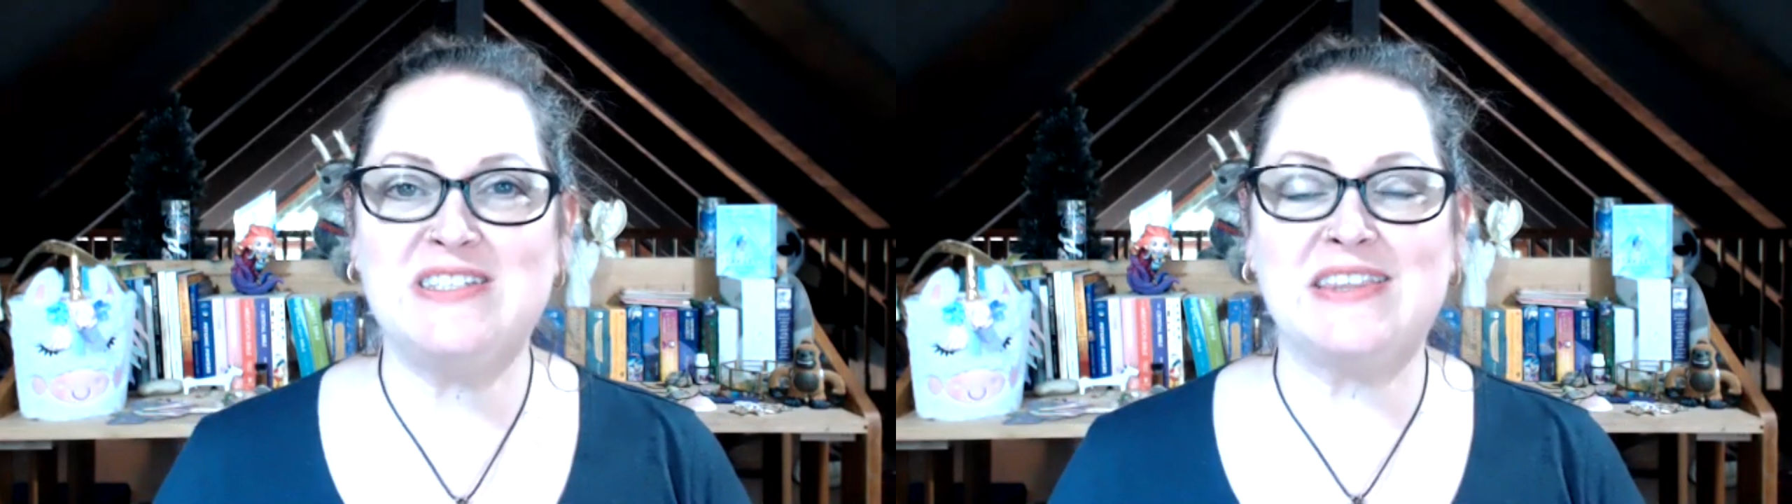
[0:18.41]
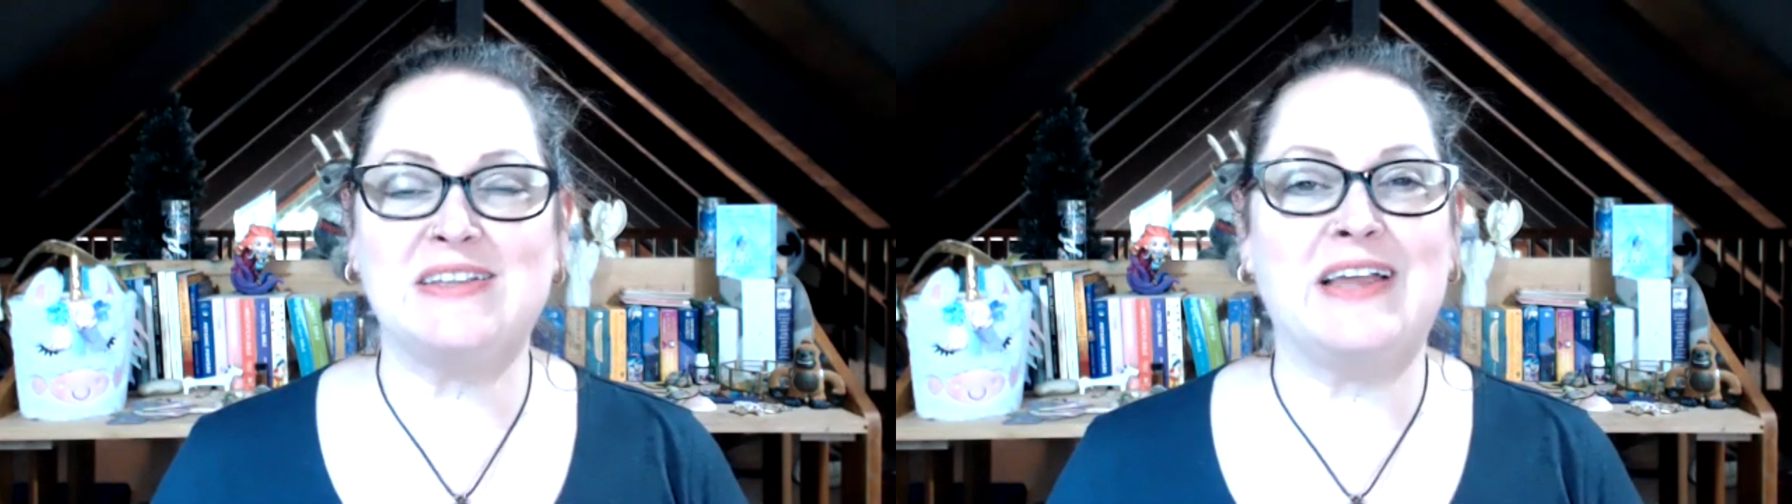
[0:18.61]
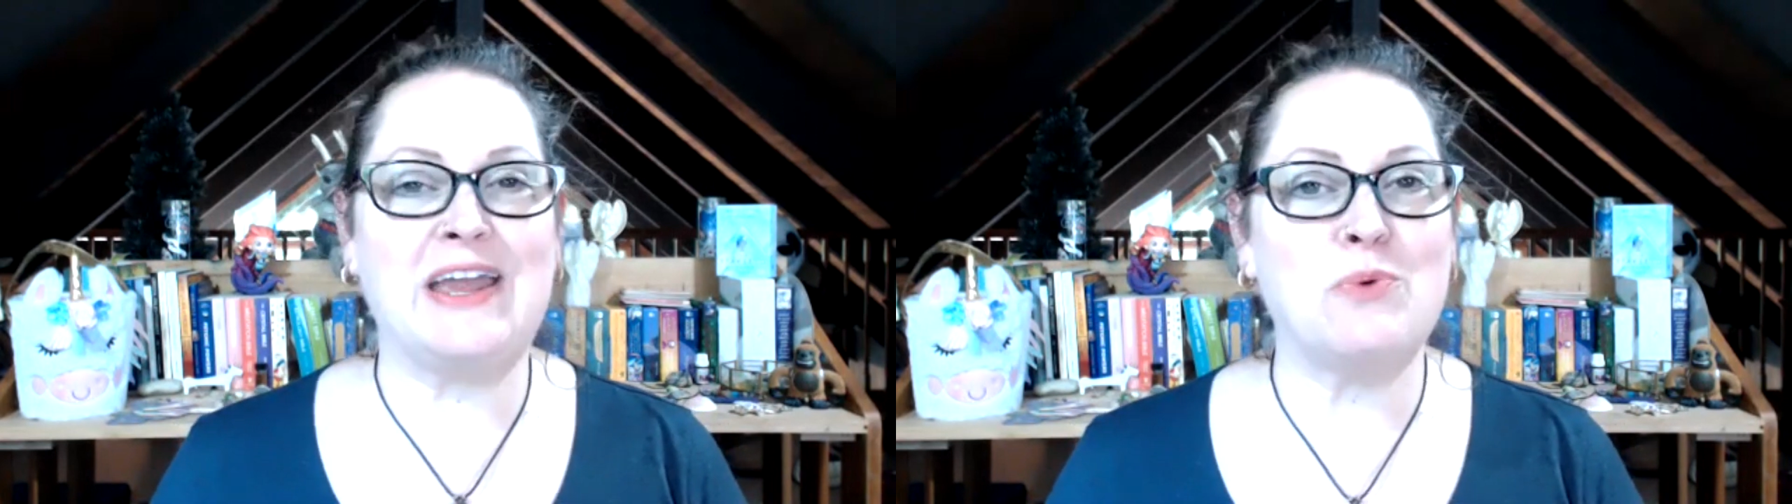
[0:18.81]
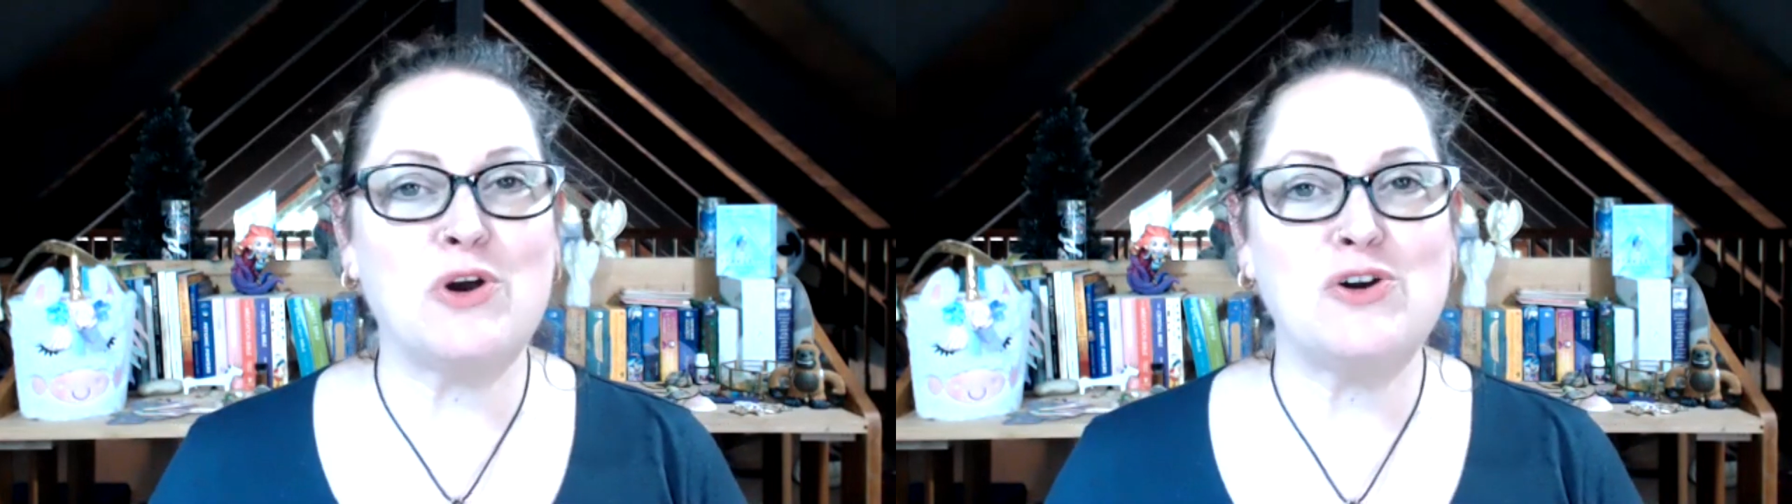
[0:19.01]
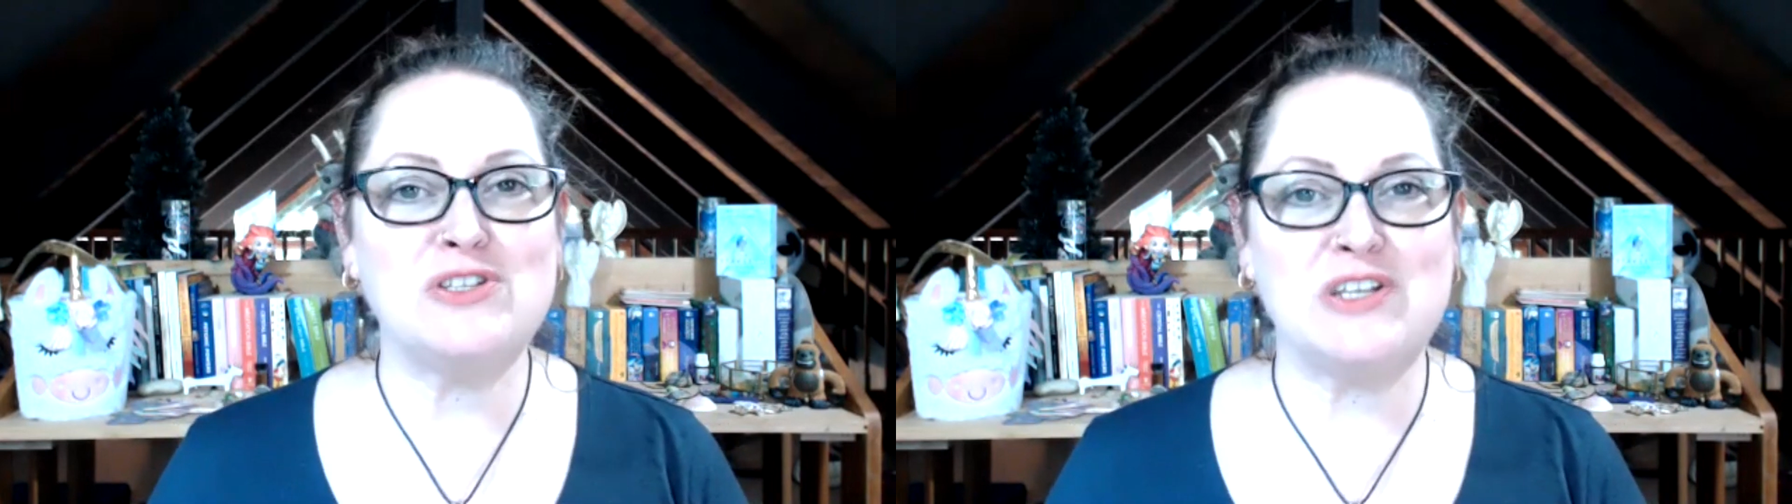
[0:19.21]
and the
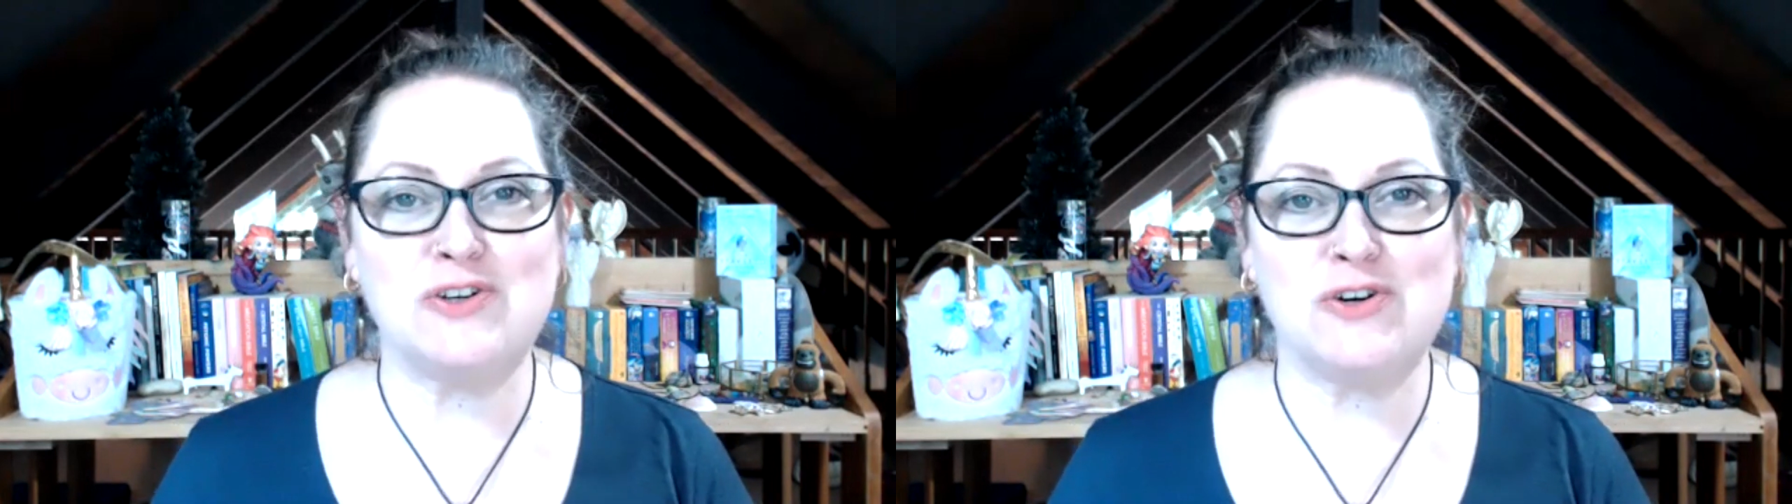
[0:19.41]
Lightworkers and